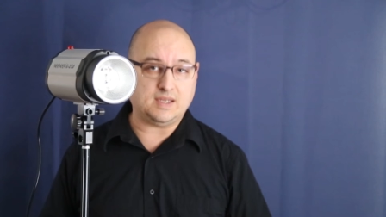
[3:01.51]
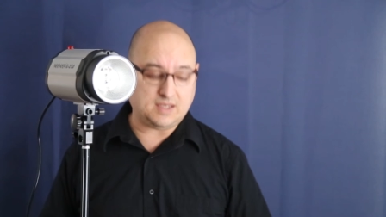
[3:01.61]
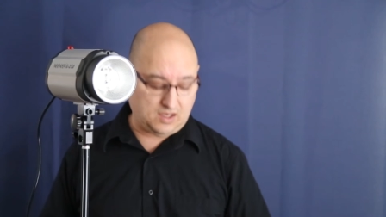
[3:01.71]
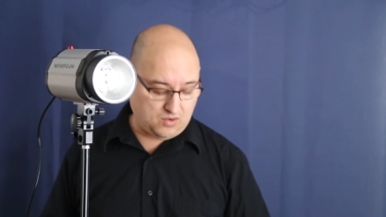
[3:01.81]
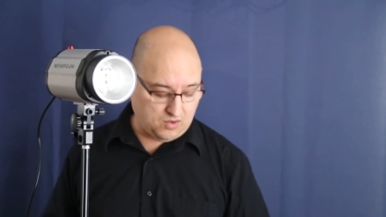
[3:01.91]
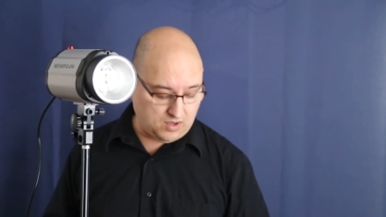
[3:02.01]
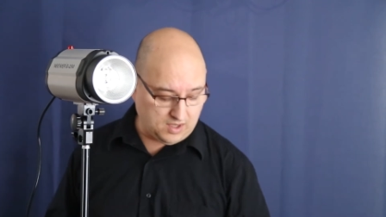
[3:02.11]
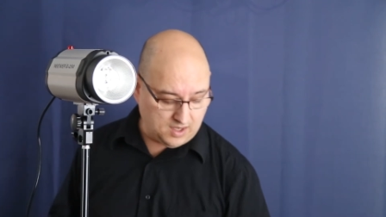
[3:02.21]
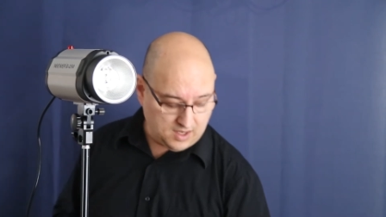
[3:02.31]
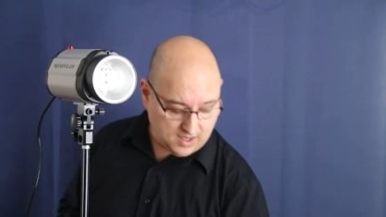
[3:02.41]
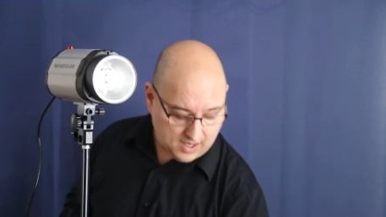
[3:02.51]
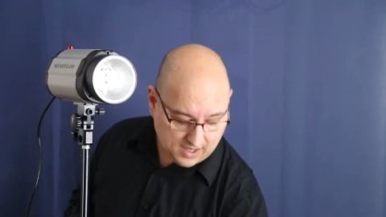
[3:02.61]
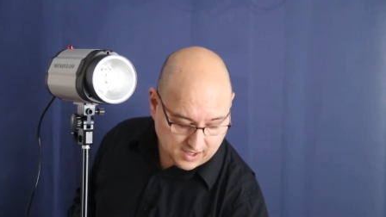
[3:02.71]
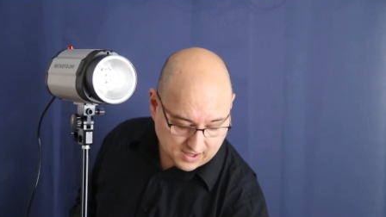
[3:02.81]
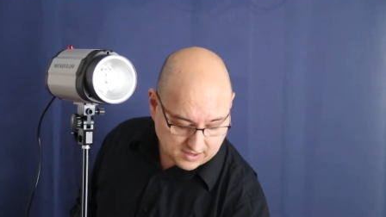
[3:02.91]
sync cord,
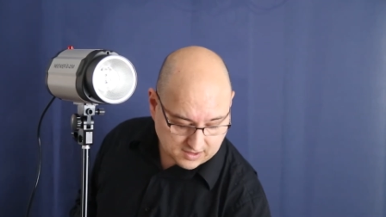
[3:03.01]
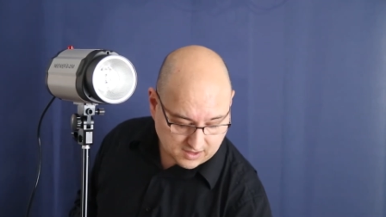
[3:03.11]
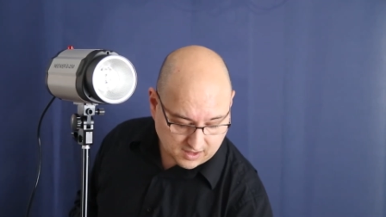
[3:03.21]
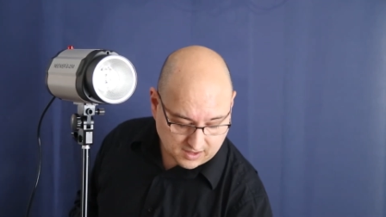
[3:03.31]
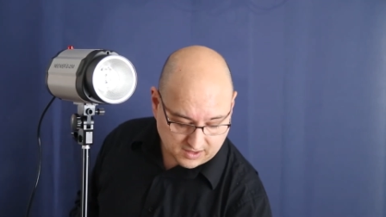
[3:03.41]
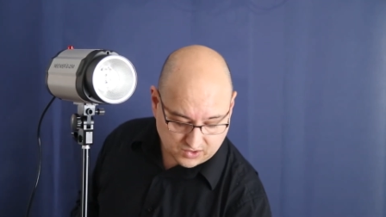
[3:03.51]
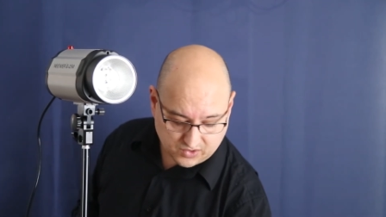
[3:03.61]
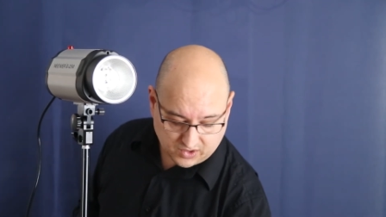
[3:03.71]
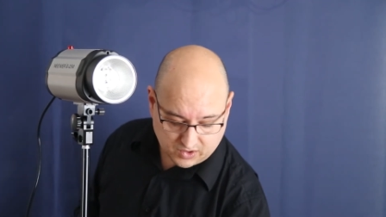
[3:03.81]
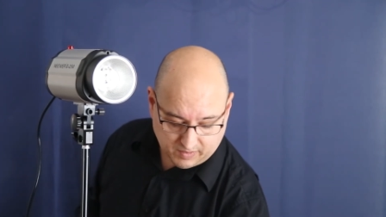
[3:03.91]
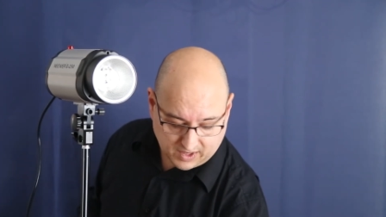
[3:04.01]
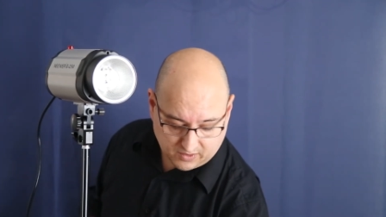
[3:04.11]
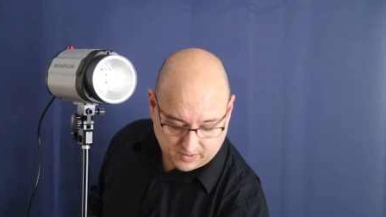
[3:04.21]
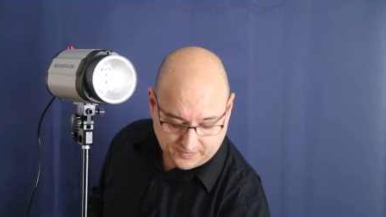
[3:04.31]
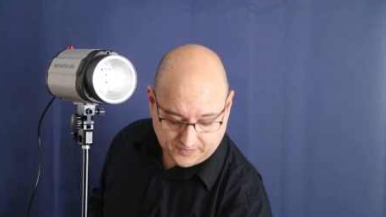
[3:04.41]
and the instruction
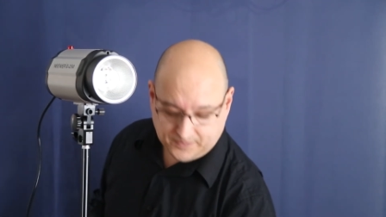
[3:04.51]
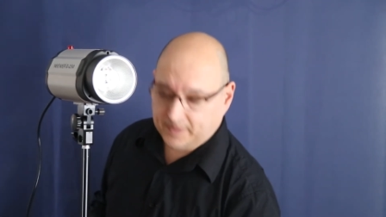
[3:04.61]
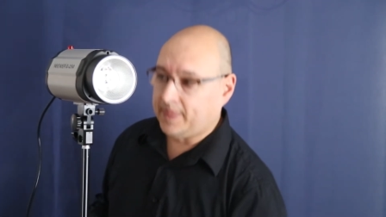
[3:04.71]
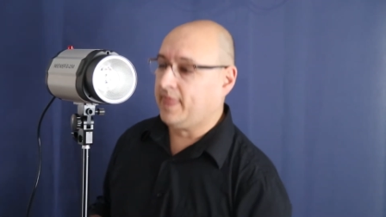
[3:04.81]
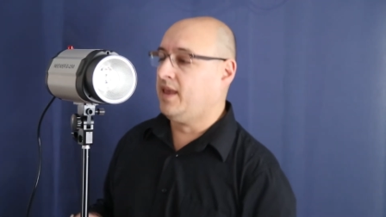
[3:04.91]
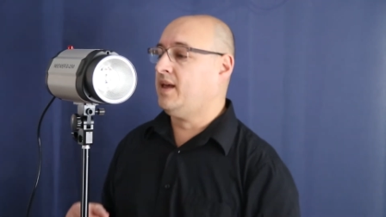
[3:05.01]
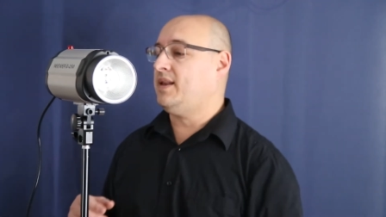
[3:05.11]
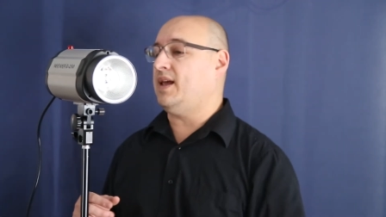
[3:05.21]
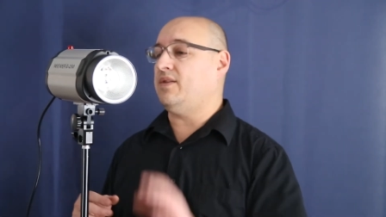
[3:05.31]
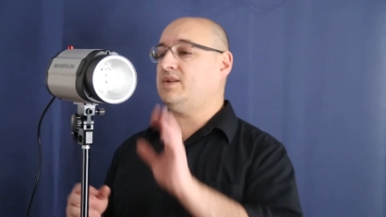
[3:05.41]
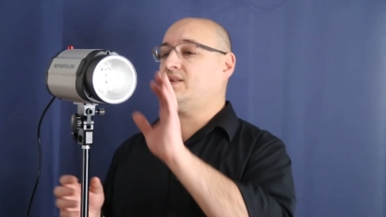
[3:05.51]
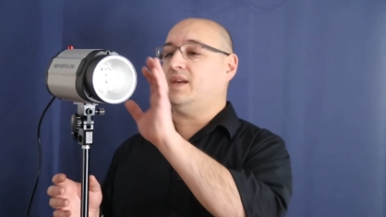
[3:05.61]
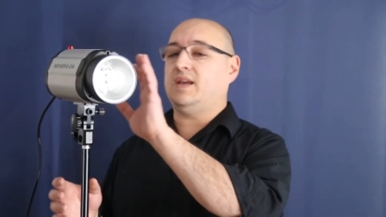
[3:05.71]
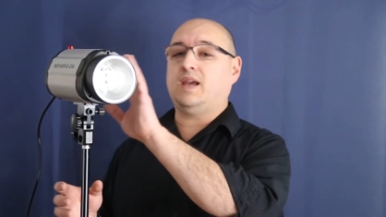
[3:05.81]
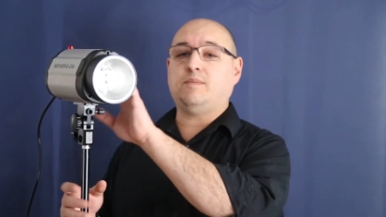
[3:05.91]
manual. Now this
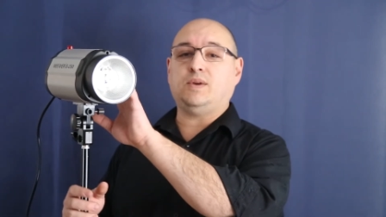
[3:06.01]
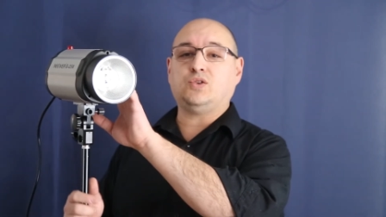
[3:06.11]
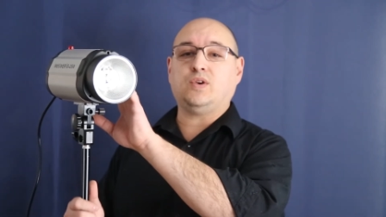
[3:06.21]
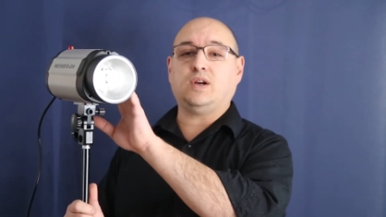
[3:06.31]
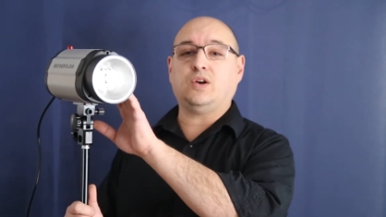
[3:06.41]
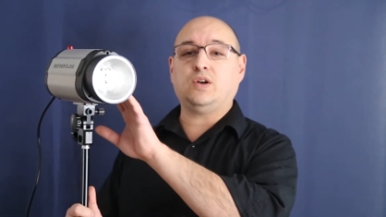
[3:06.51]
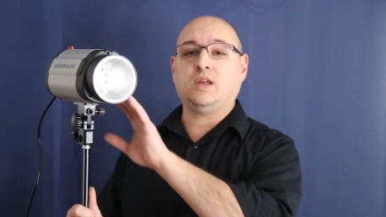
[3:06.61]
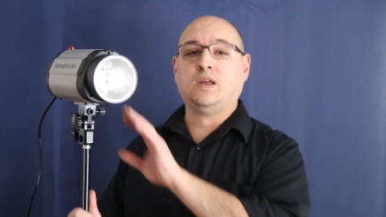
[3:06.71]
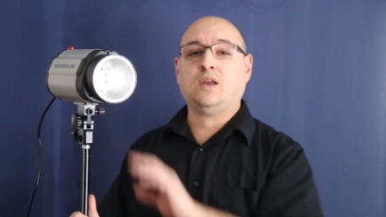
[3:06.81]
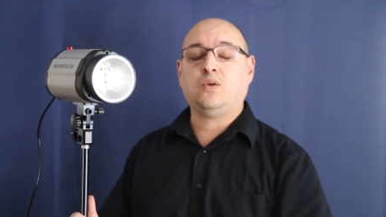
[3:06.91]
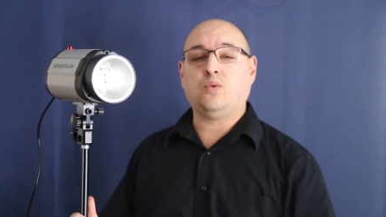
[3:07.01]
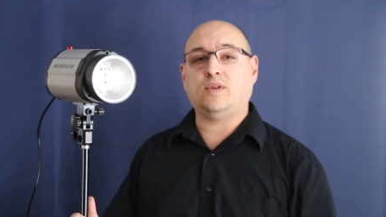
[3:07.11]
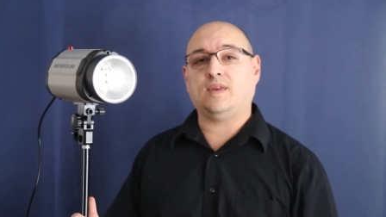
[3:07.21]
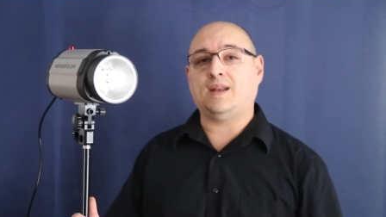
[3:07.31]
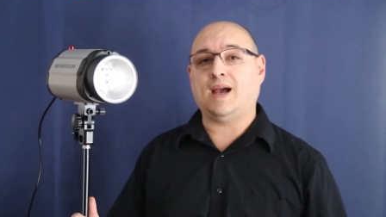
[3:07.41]
thing can be triggered
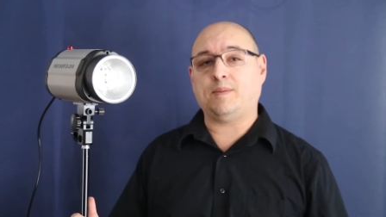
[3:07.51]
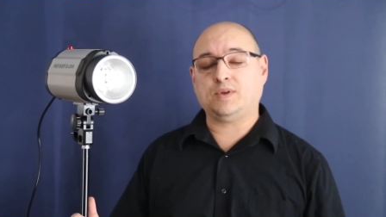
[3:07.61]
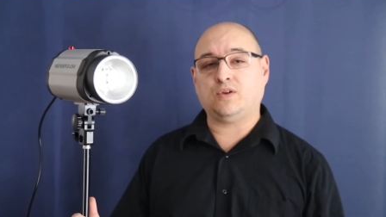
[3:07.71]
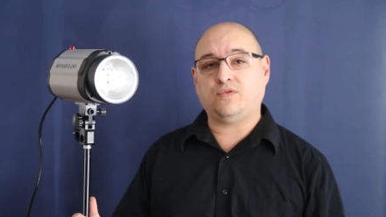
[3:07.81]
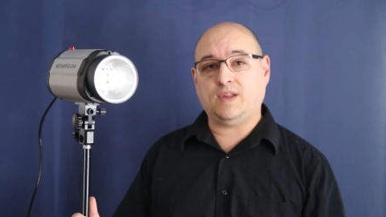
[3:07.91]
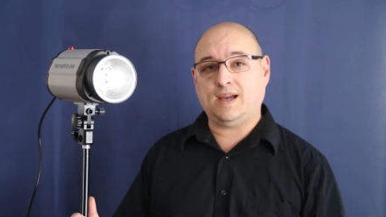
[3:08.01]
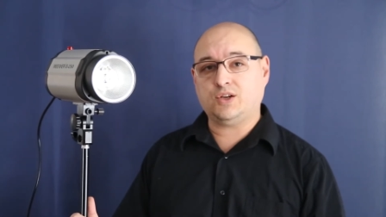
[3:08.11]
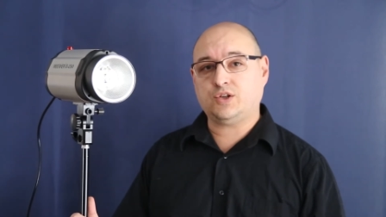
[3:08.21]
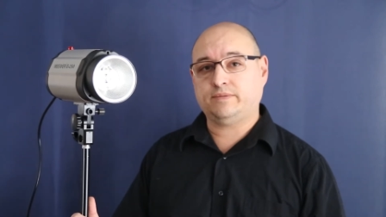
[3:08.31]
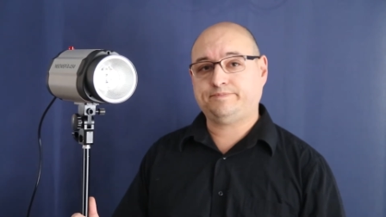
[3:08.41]
with an optical flash.